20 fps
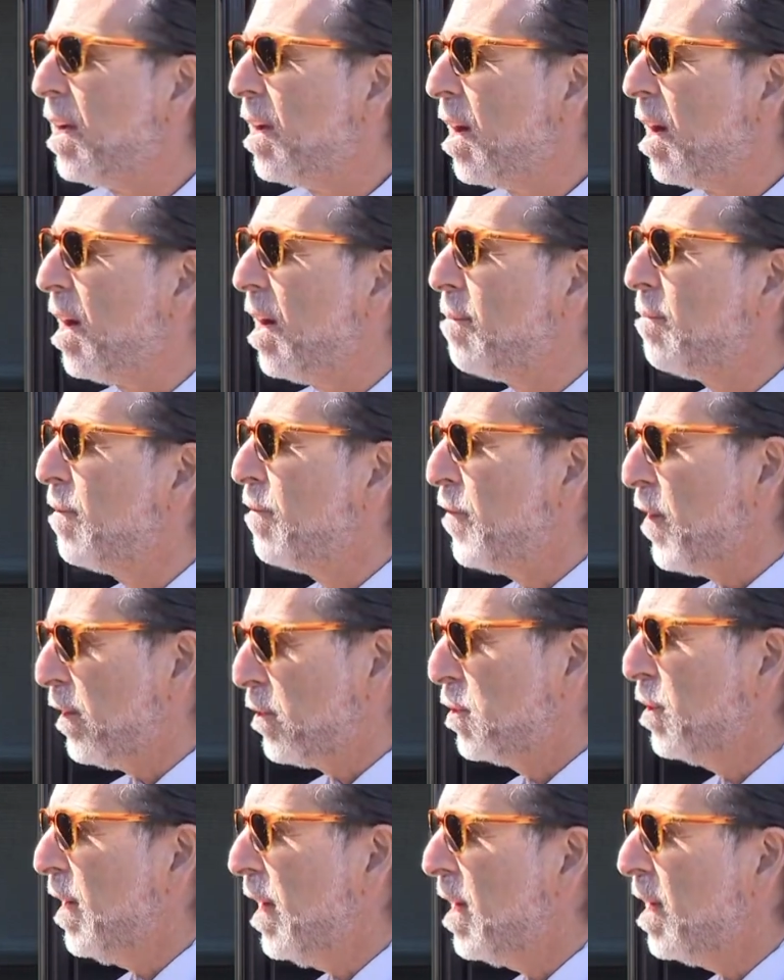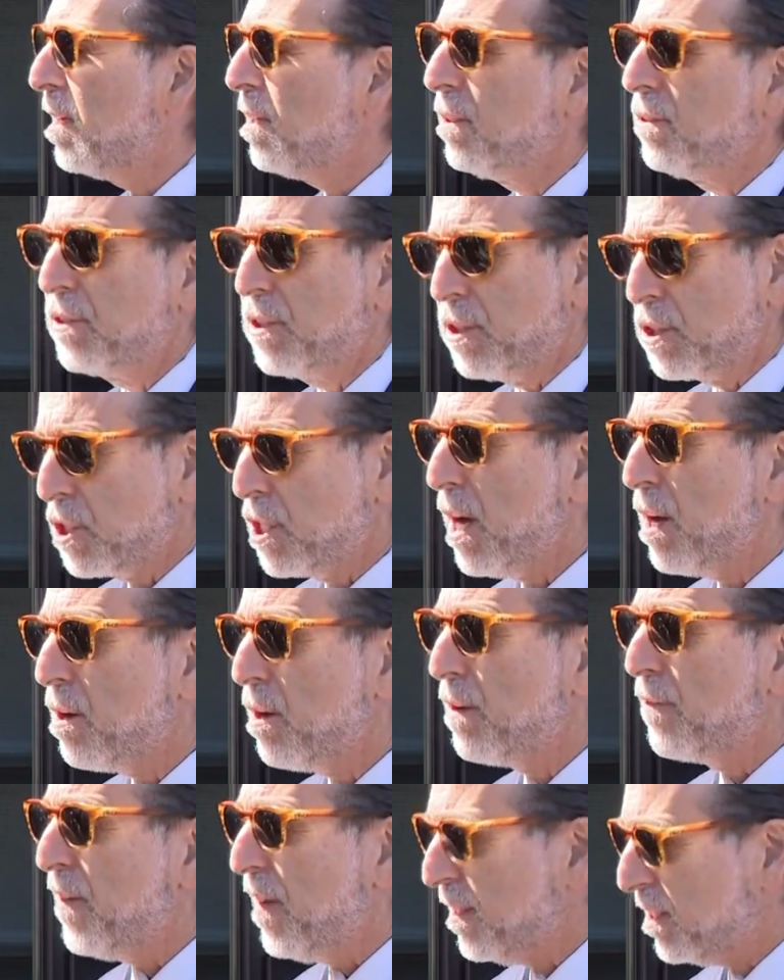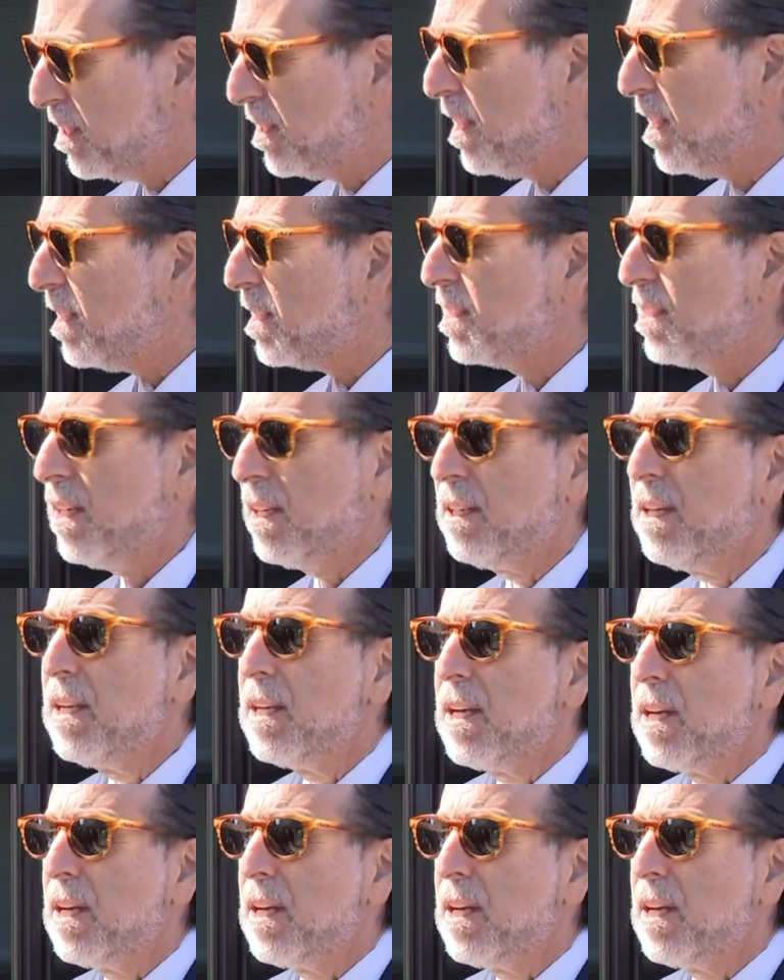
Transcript: um, Victor Hill, the sheriff and citizen,